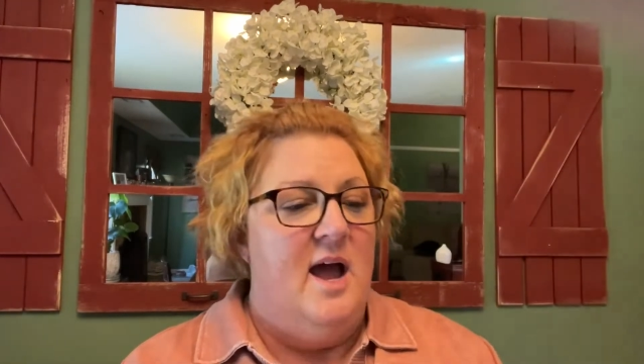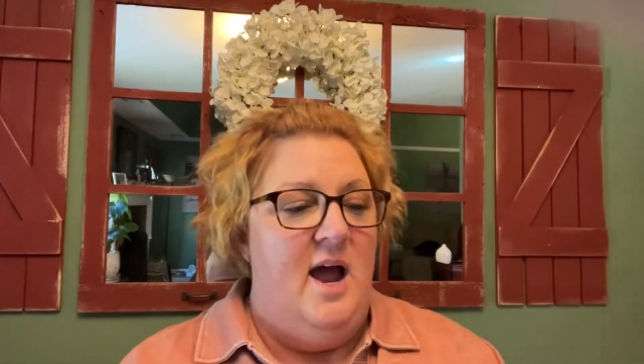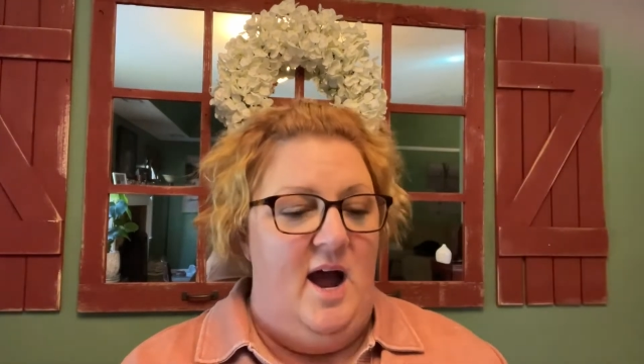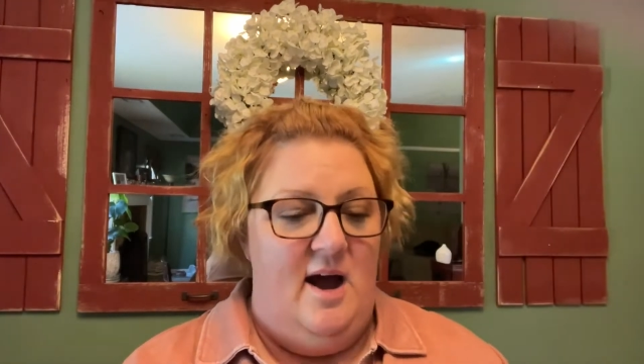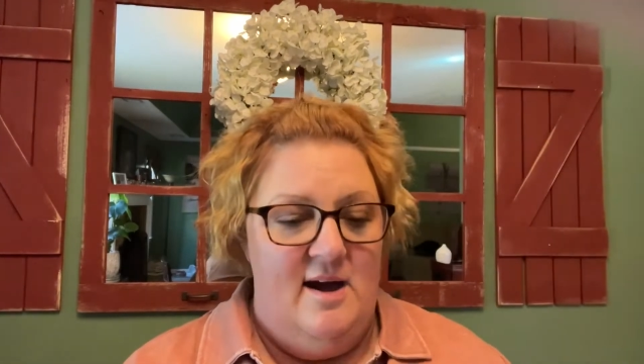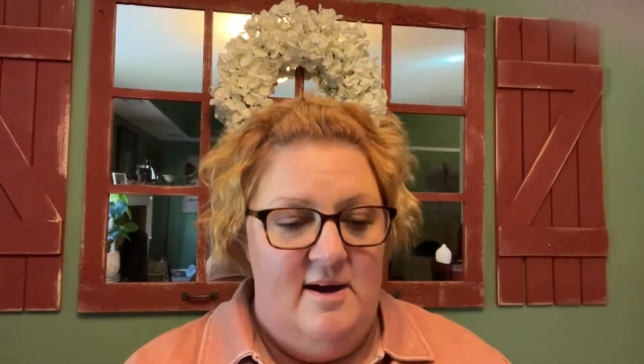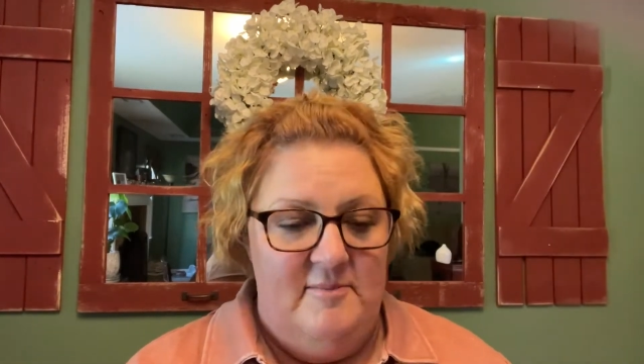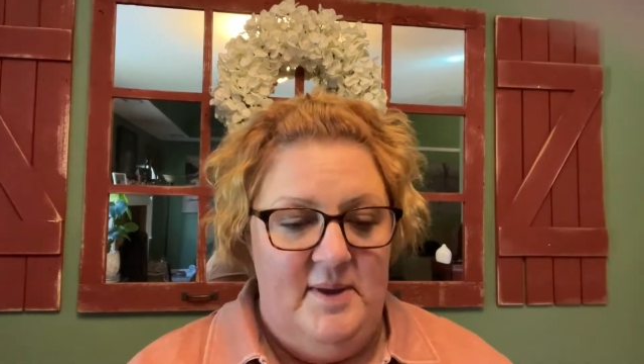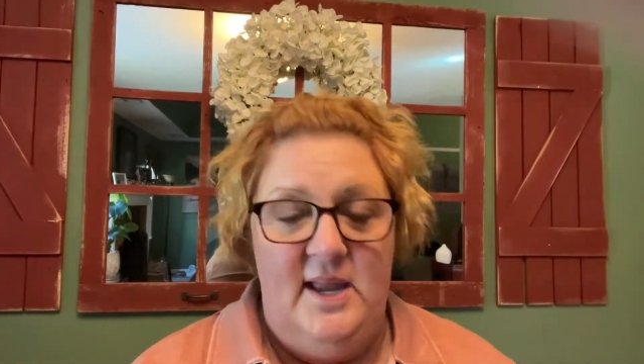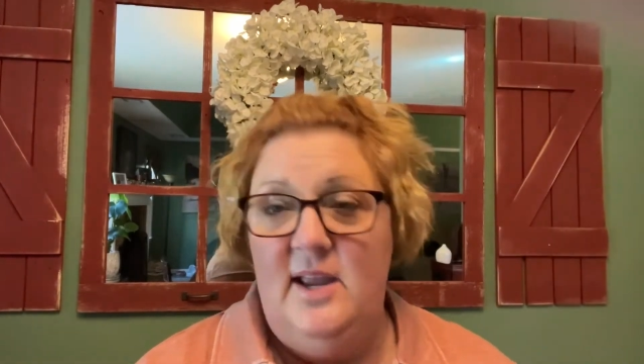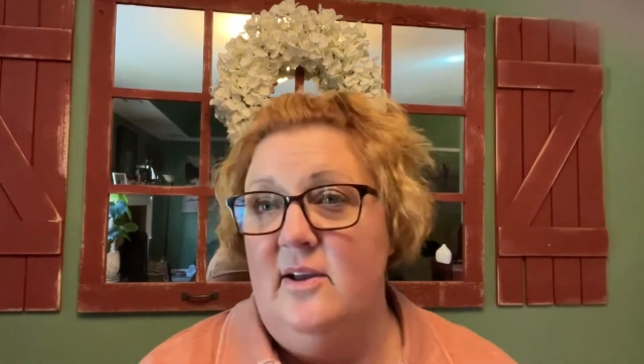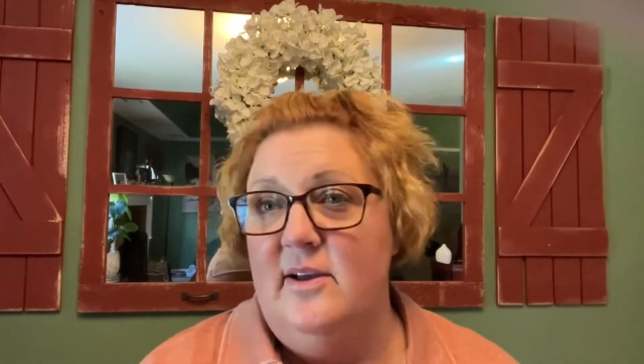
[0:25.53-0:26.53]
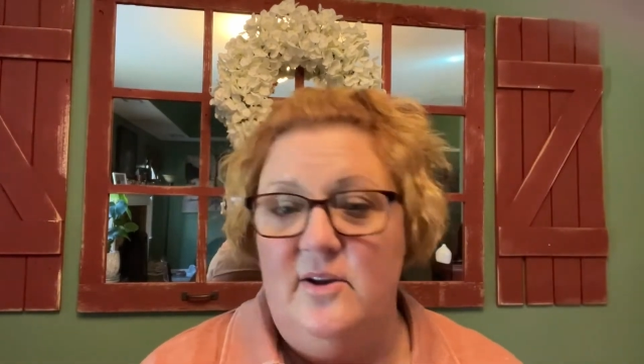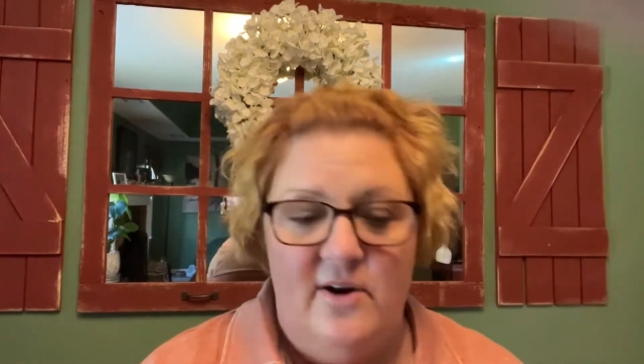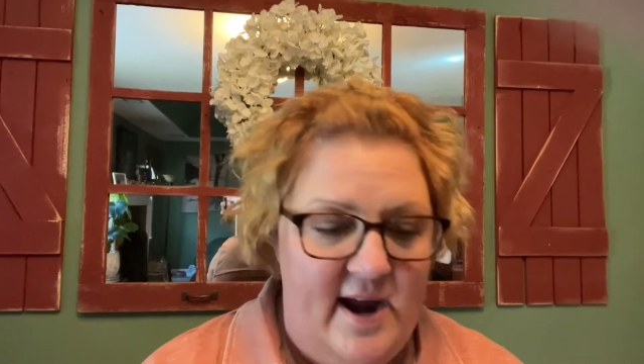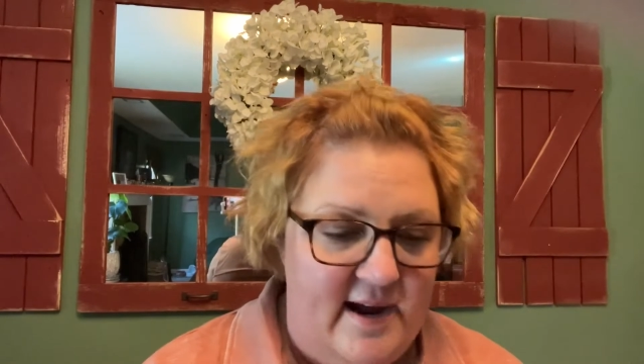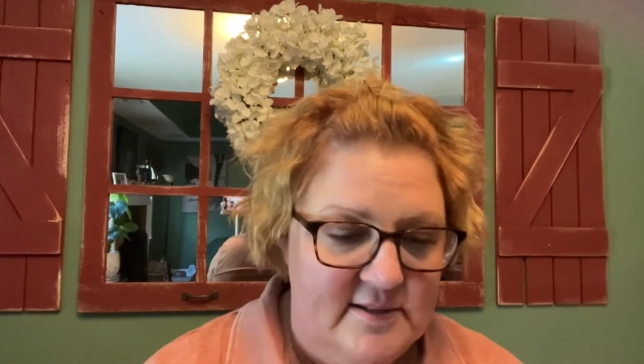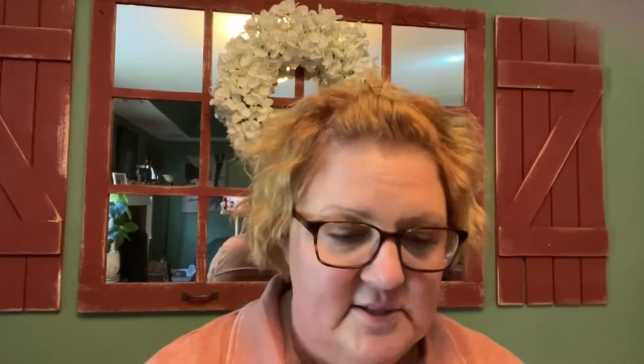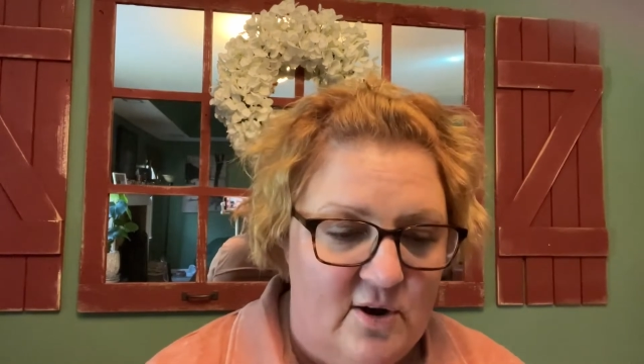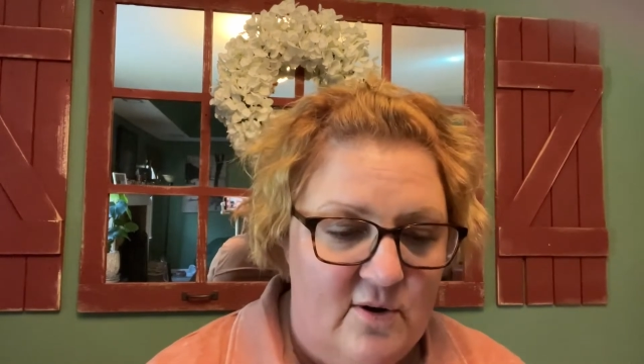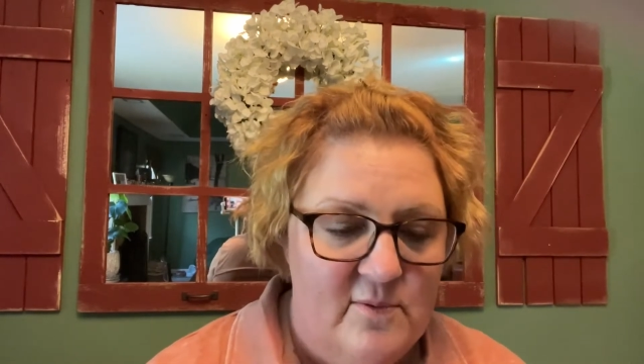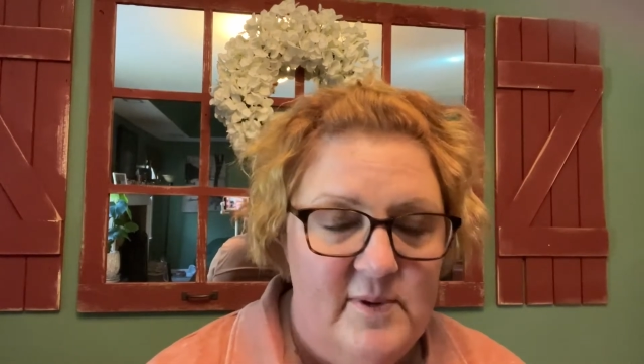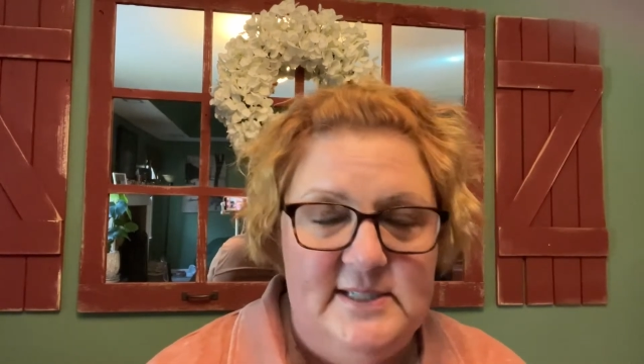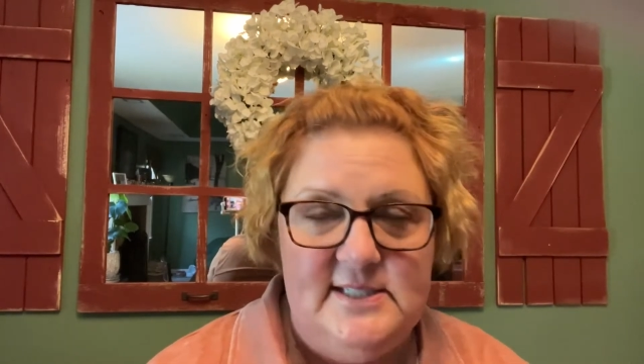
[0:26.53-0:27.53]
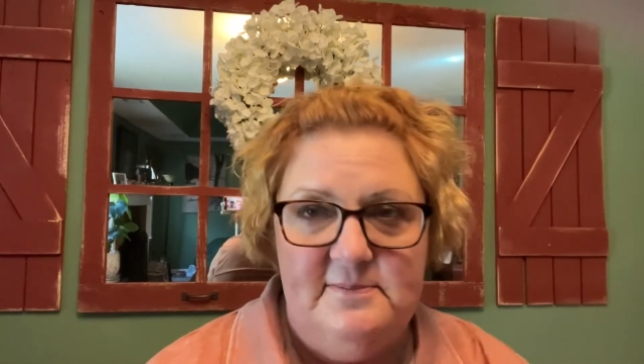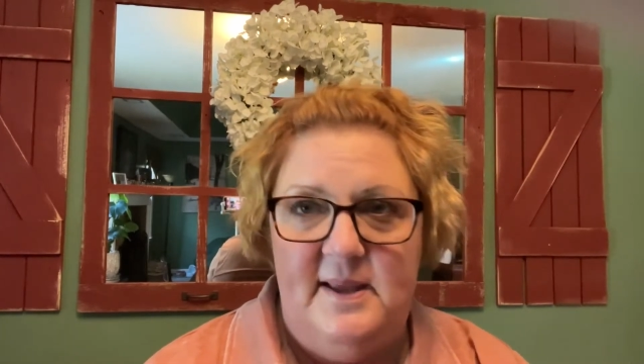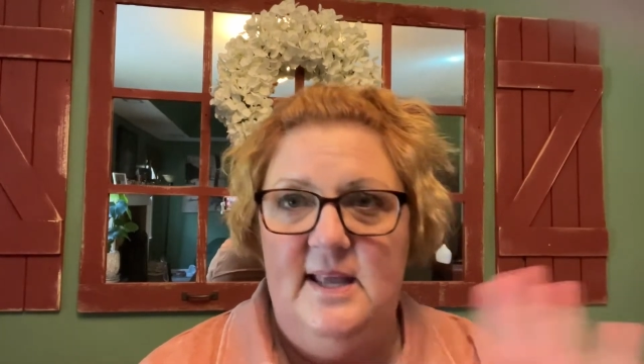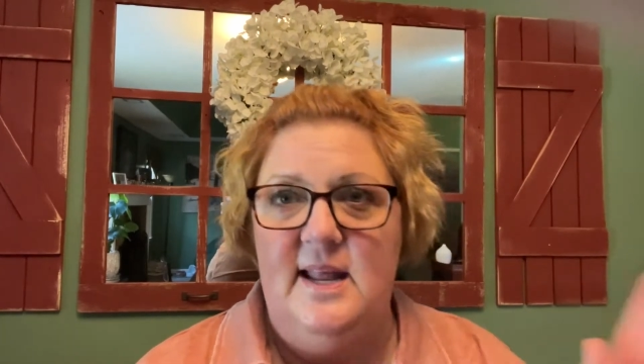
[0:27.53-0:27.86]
Um, here in our household, we spend